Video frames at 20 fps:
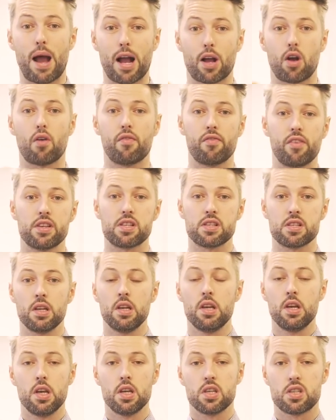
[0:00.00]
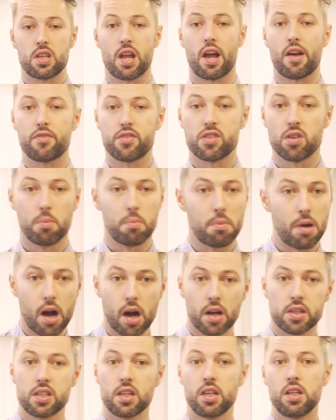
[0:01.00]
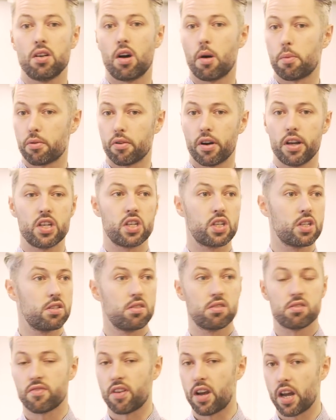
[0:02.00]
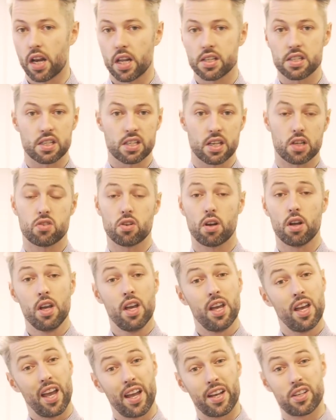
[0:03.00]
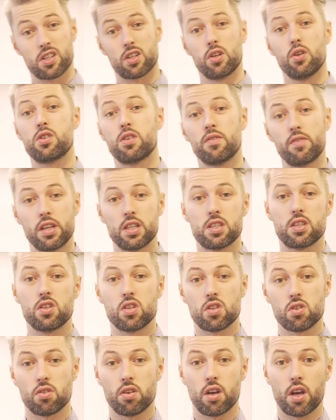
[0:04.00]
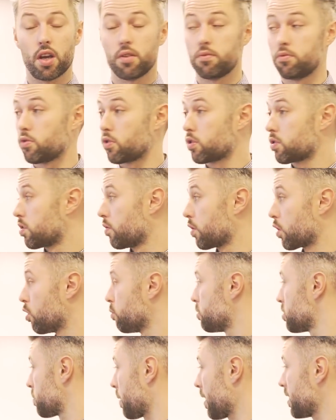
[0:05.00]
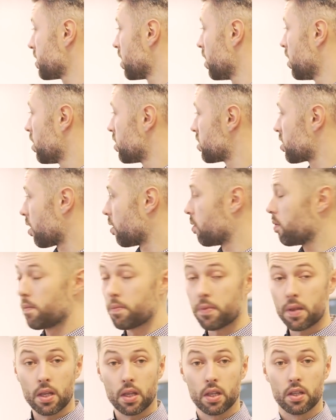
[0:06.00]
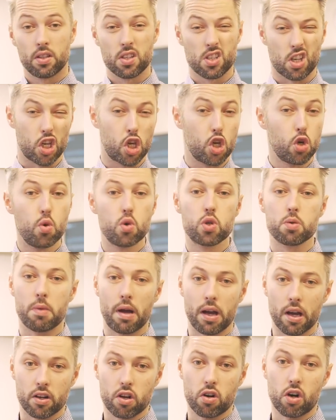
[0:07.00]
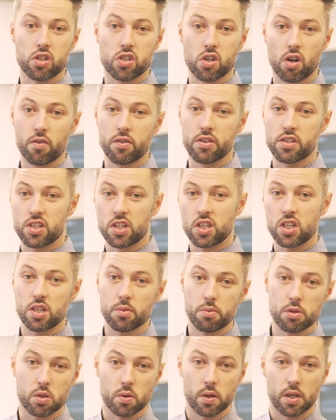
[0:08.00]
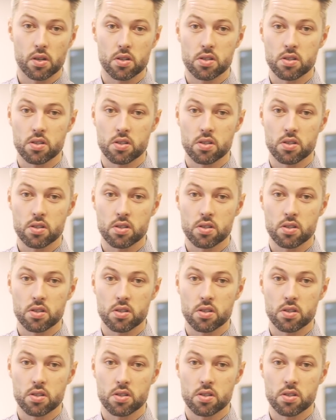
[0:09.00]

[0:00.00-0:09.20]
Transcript: back office staff, so marketing, operations, finance, etc., exclusively into uh, the recruitment space. So there's a huge amount of crossover and synergy between